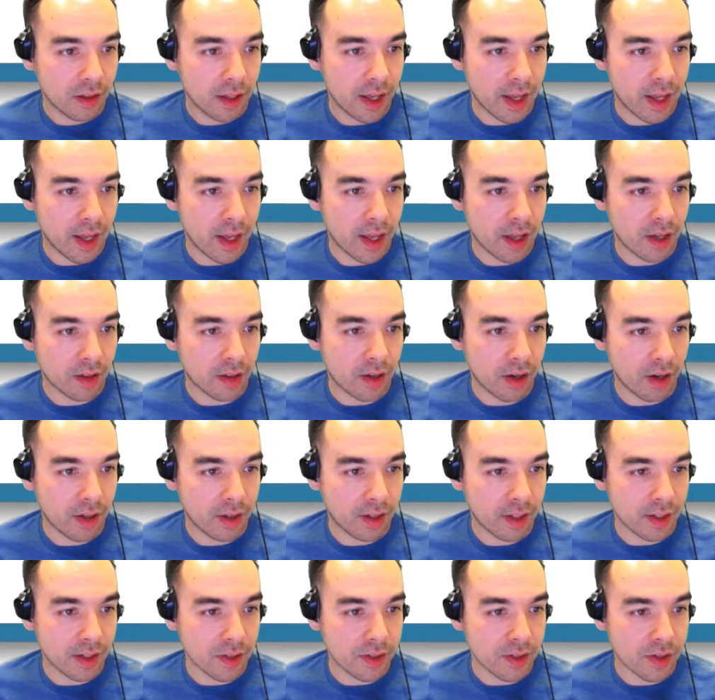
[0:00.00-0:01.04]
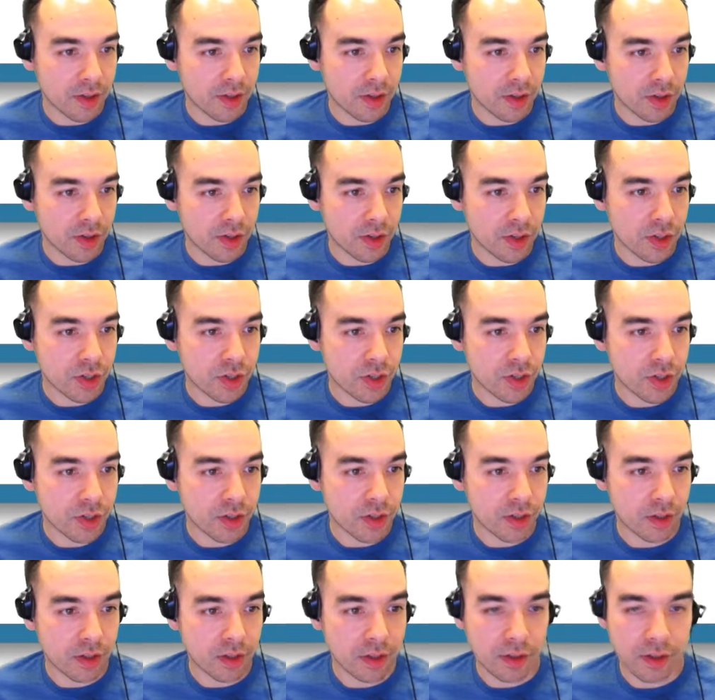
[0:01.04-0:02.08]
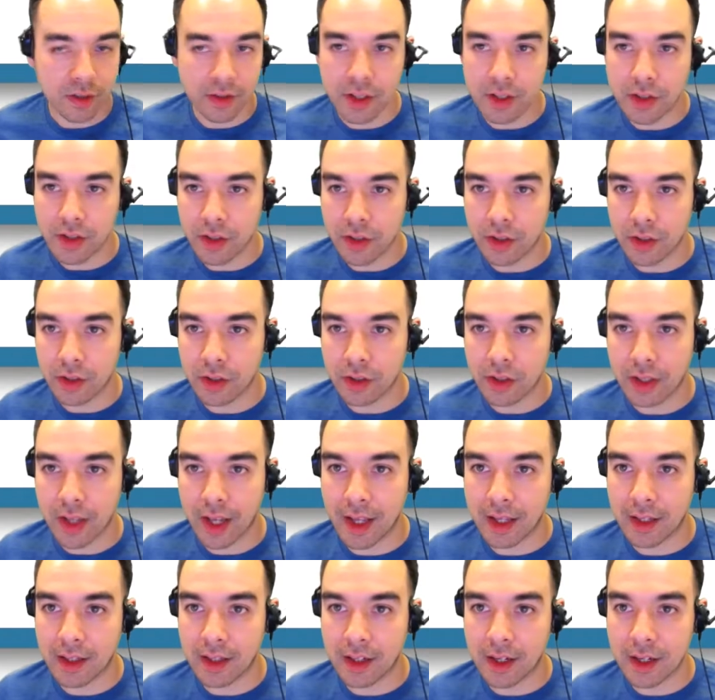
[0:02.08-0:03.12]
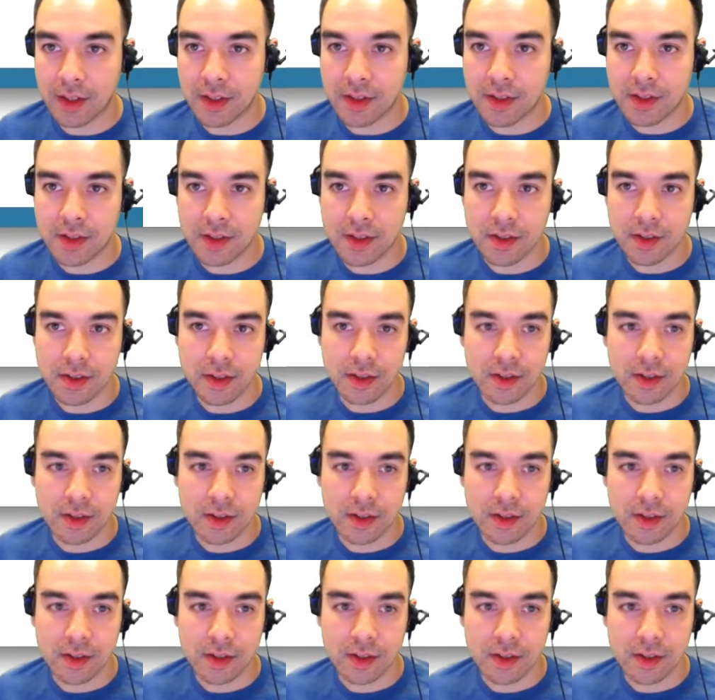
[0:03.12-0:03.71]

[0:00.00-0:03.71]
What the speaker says: And content search. These are good candidates.